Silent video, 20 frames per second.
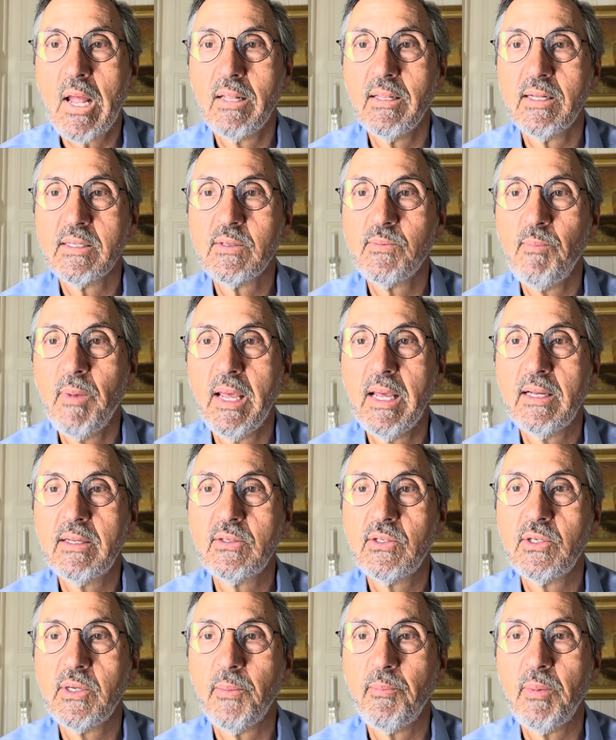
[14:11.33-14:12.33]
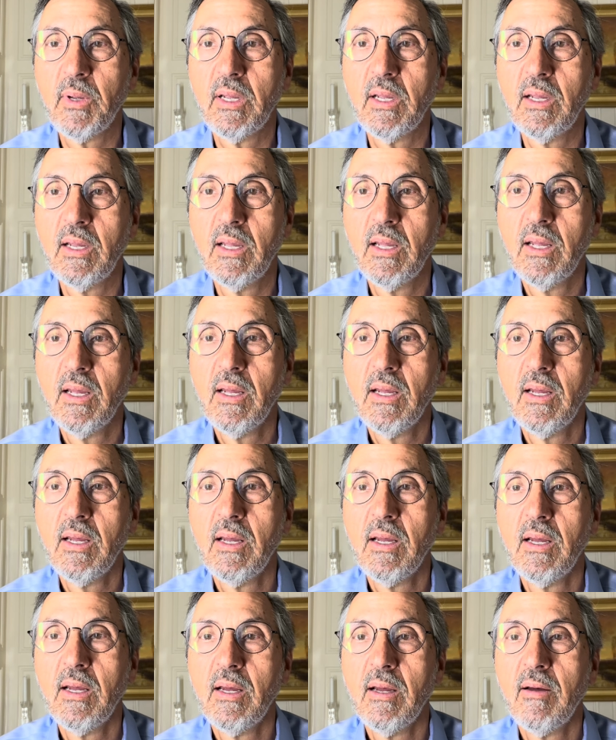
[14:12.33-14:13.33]
let's make chipping
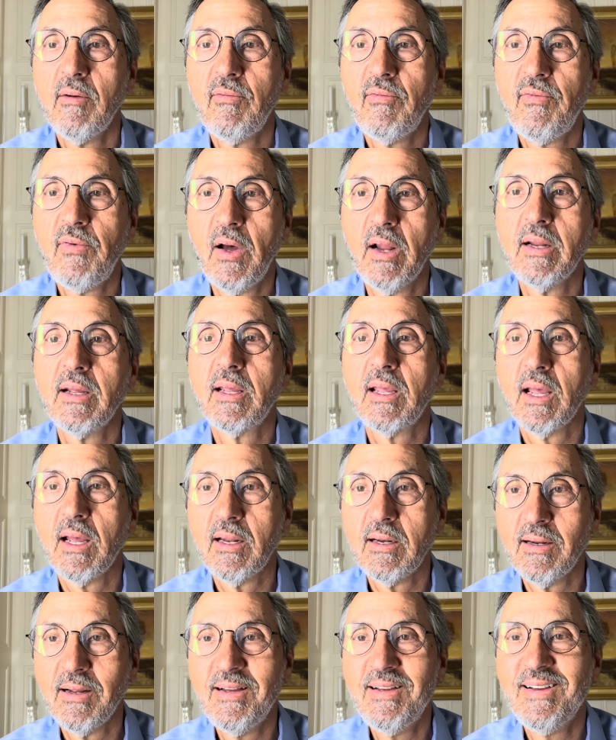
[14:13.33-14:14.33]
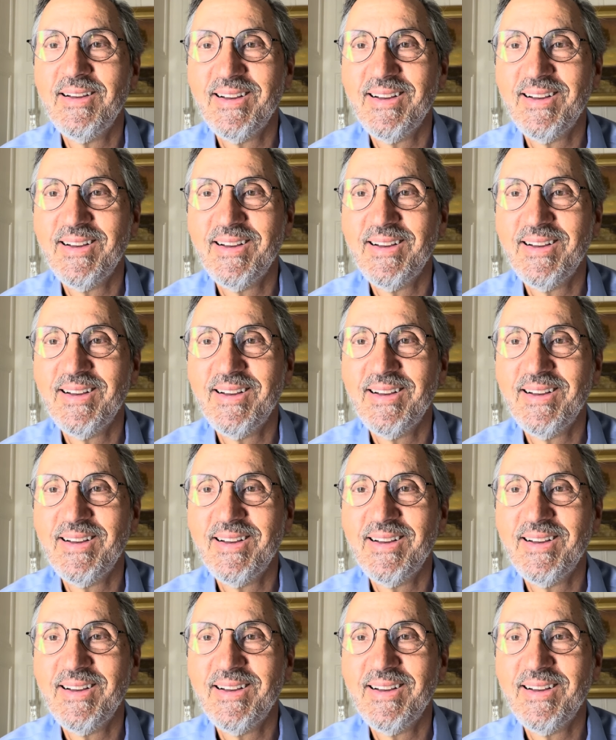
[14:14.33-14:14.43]
fun again.